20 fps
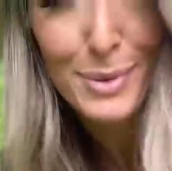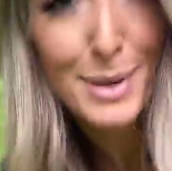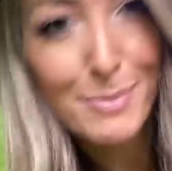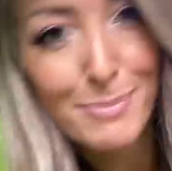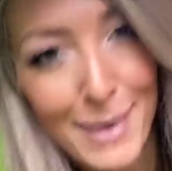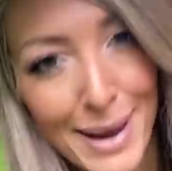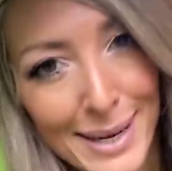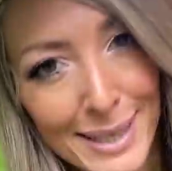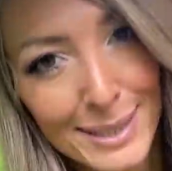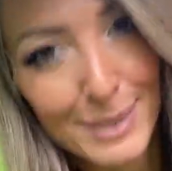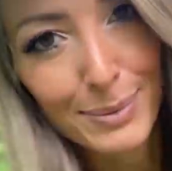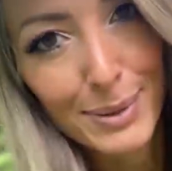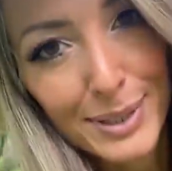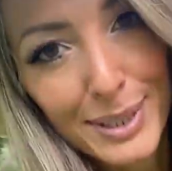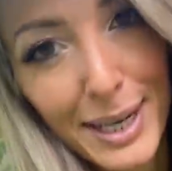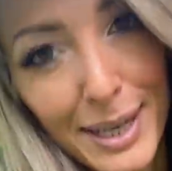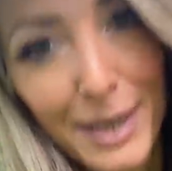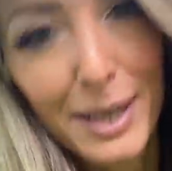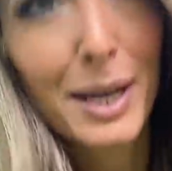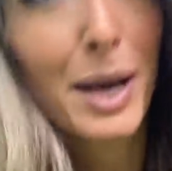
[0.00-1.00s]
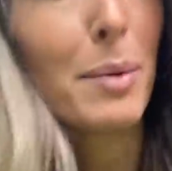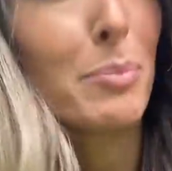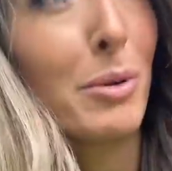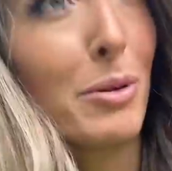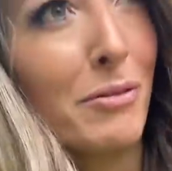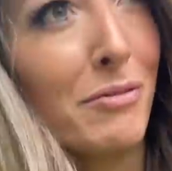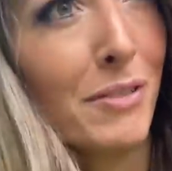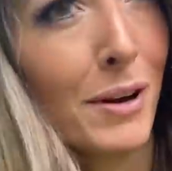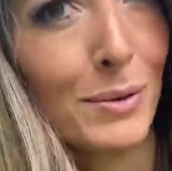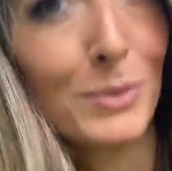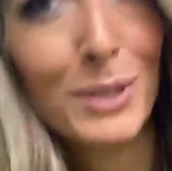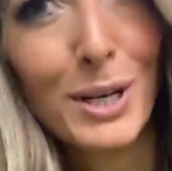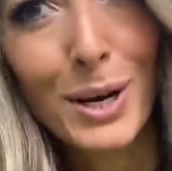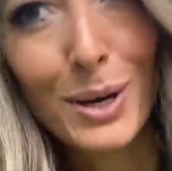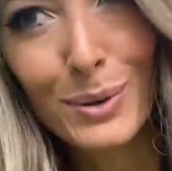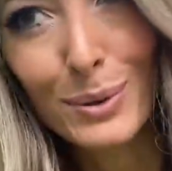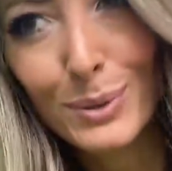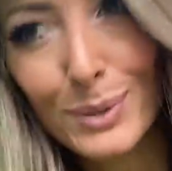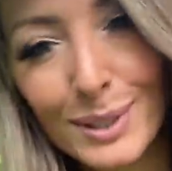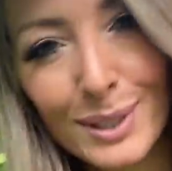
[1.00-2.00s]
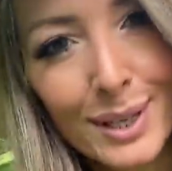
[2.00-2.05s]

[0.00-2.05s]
We might as well take a couple photos,